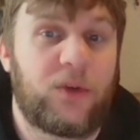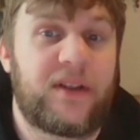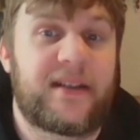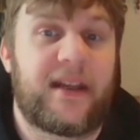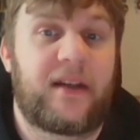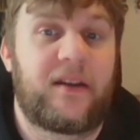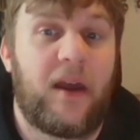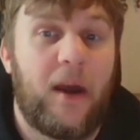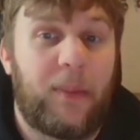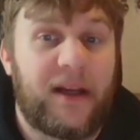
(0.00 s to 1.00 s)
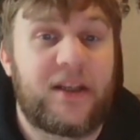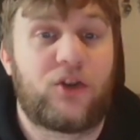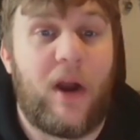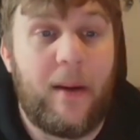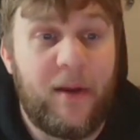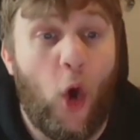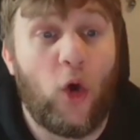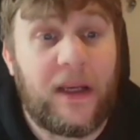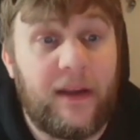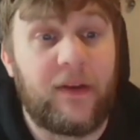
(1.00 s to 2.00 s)
understand by describing
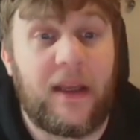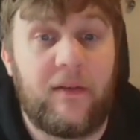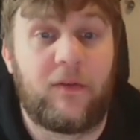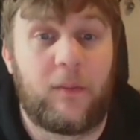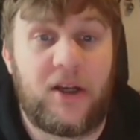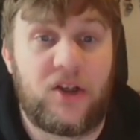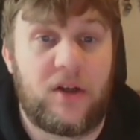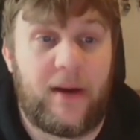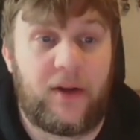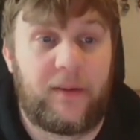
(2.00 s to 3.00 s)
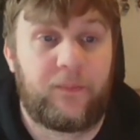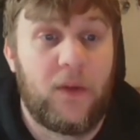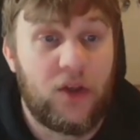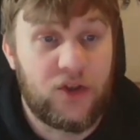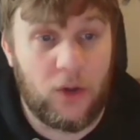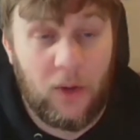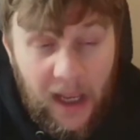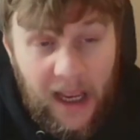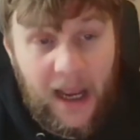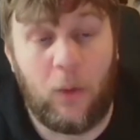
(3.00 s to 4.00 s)
or giving information about it. So
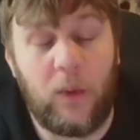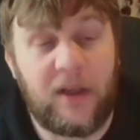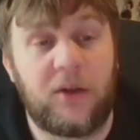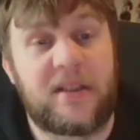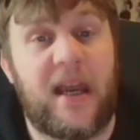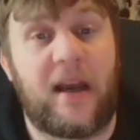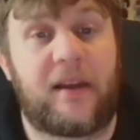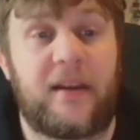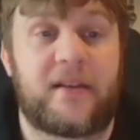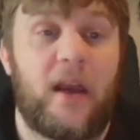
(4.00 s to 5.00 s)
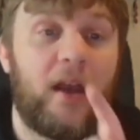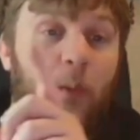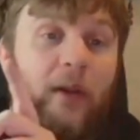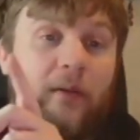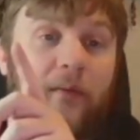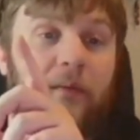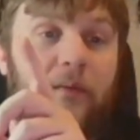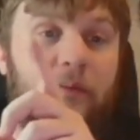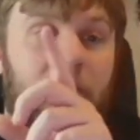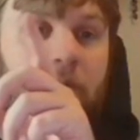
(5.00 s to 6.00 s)
how are we going to attack this? Well,
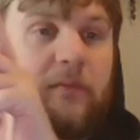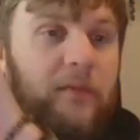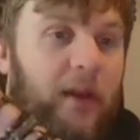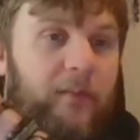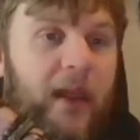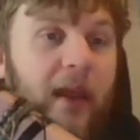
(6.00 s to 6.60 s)
the